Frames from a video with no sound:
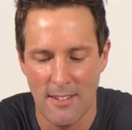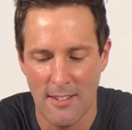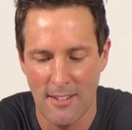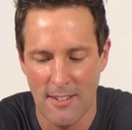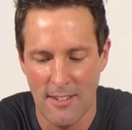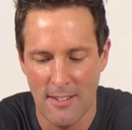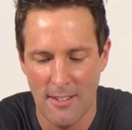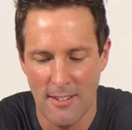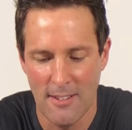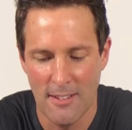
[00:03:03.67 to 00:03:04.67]

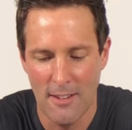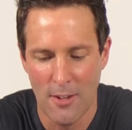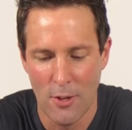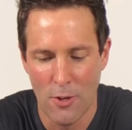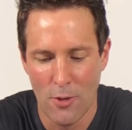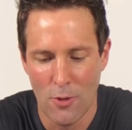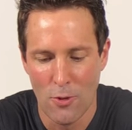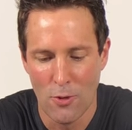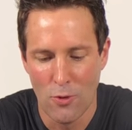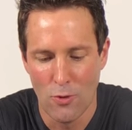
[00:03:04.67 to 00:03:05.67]

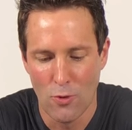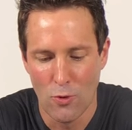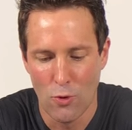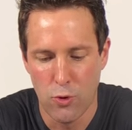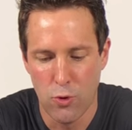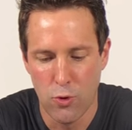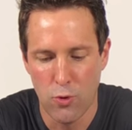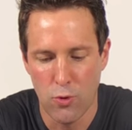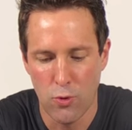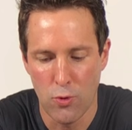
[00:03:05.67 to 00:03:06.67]
[no speech]